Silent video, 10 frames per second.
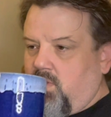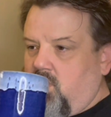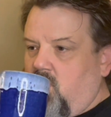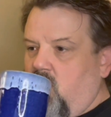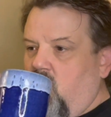
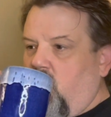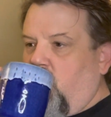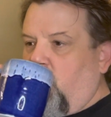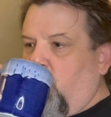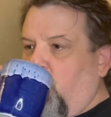
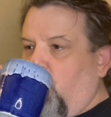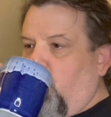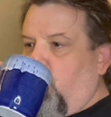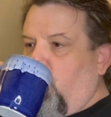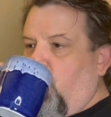
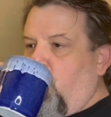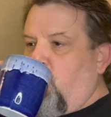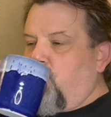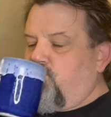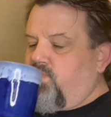
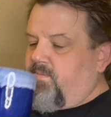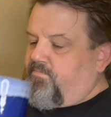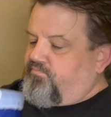(silence)